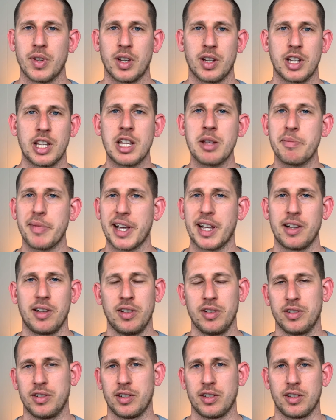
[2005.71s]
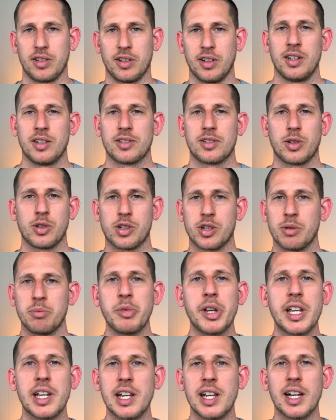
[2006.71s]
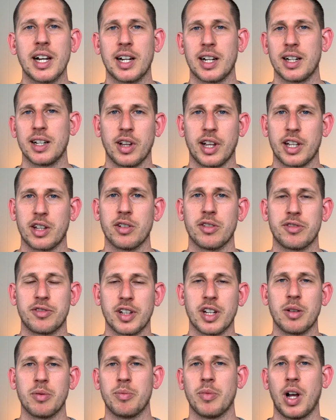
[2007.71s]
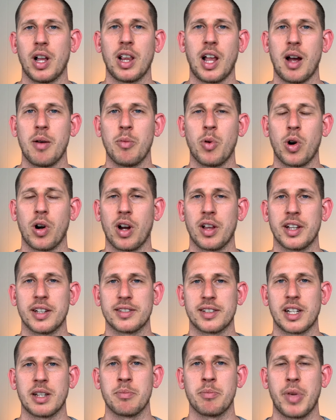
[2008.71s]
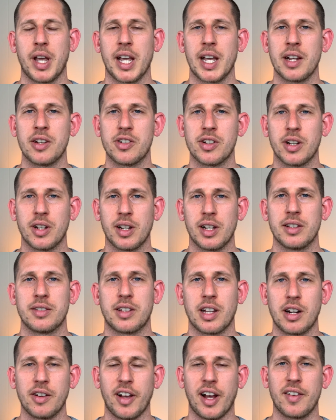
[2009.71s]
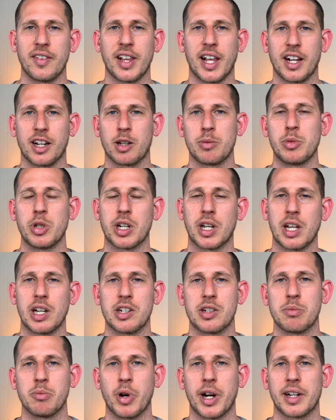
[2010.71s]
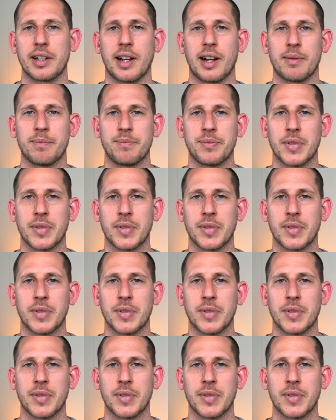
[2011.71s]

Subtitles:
emails or social media, like you'll feel a lot more on the same page instead of having that communication breakdown.